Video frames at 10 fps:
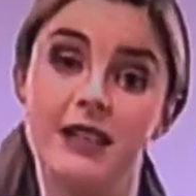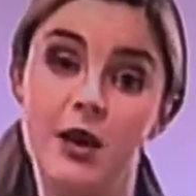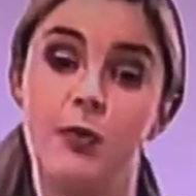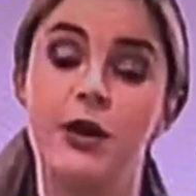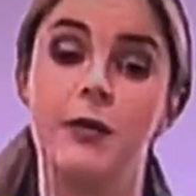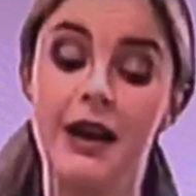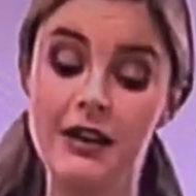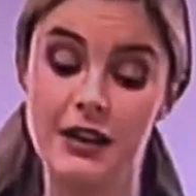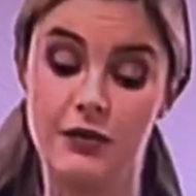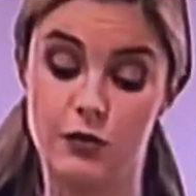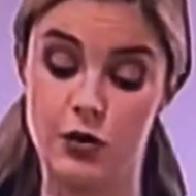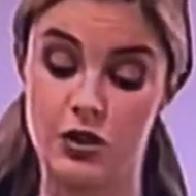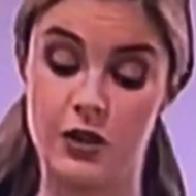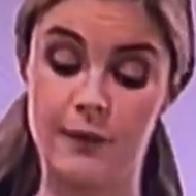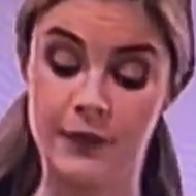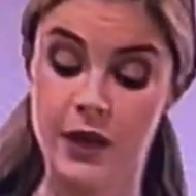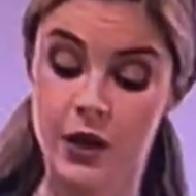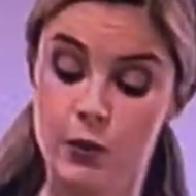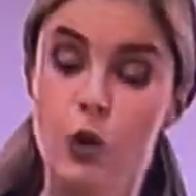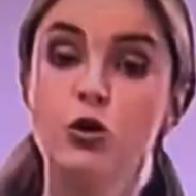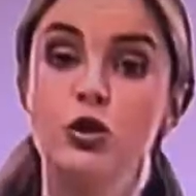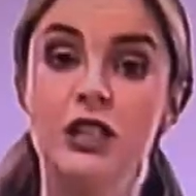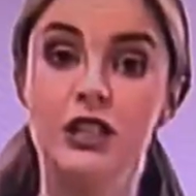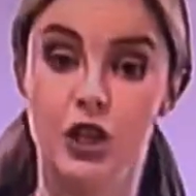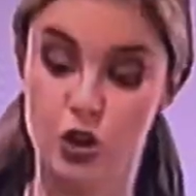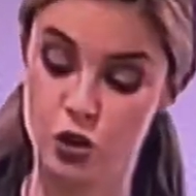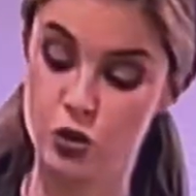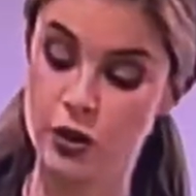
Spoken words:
primarily of water. We also need sugar,